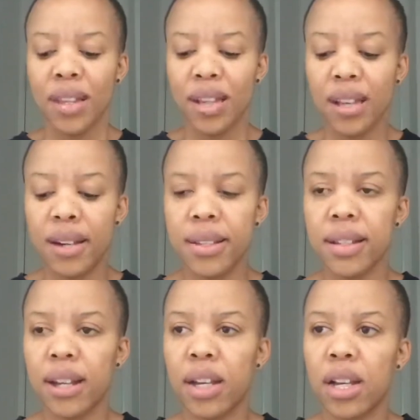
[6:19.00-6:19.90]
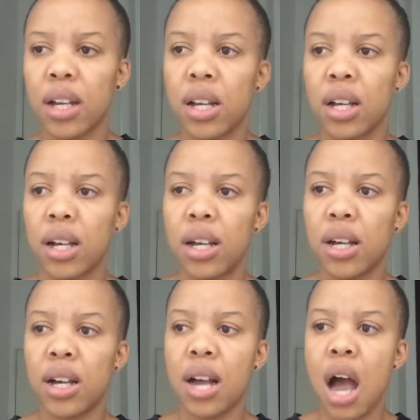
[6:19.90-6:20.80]
And it's like,
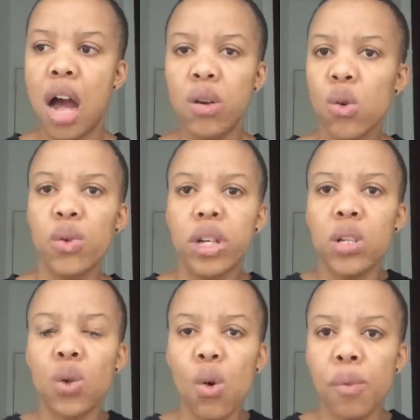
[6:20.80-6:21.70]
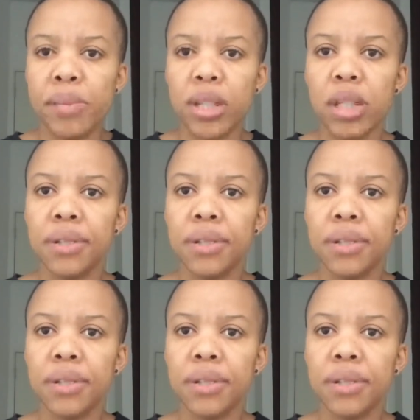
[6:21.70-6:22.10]
I know unentombi,